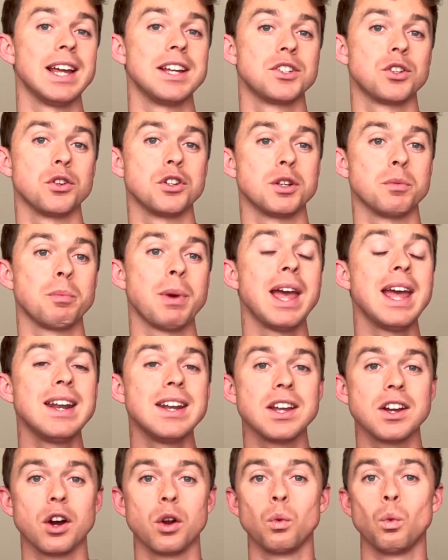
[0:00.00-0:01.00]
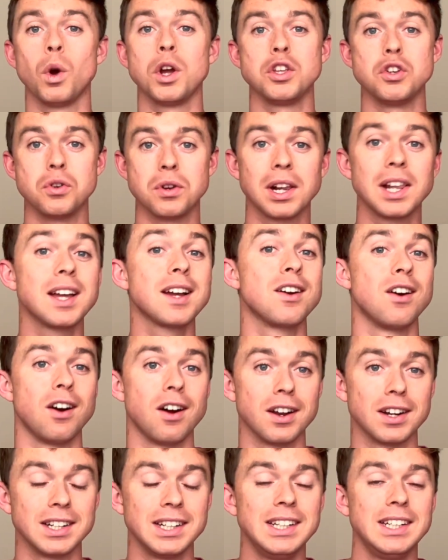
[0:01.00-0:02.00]
So depending on what you click
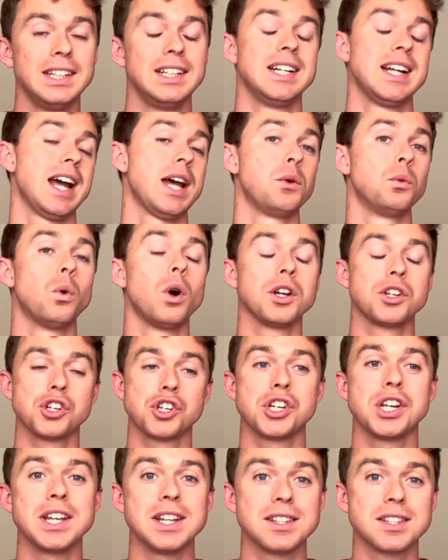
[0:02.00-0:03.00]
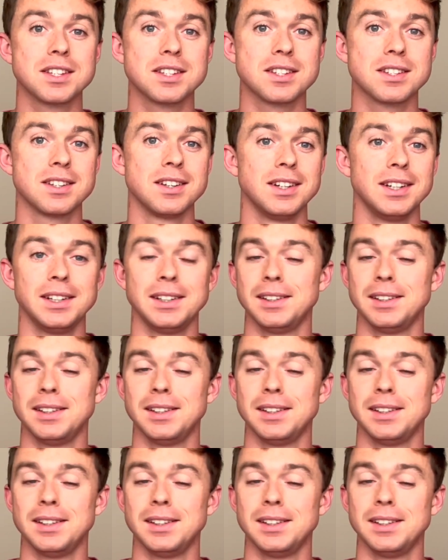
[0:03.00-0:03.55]
on and what sheets